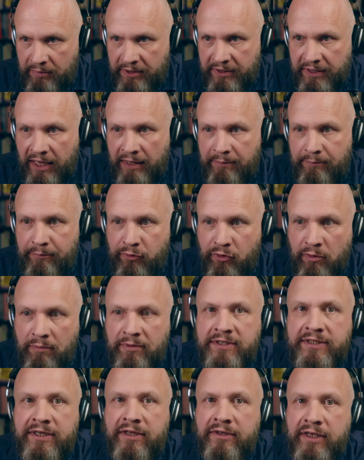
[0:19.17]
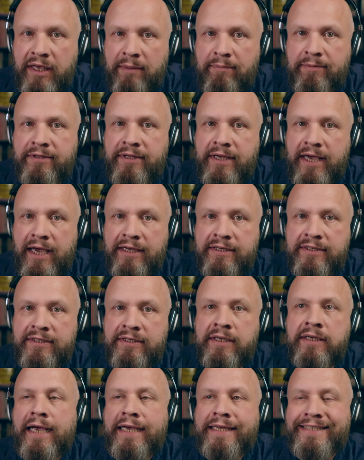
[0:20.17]
but I promise I'll keep it
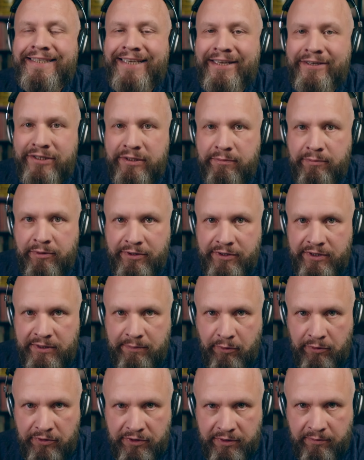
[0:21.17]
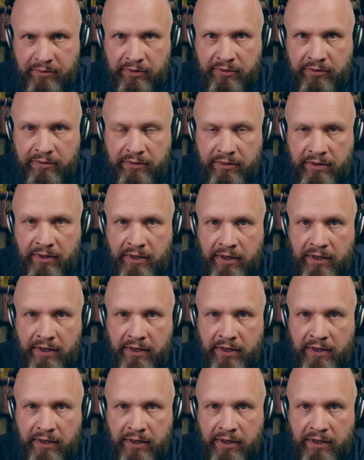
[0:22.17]
as accessible as possible.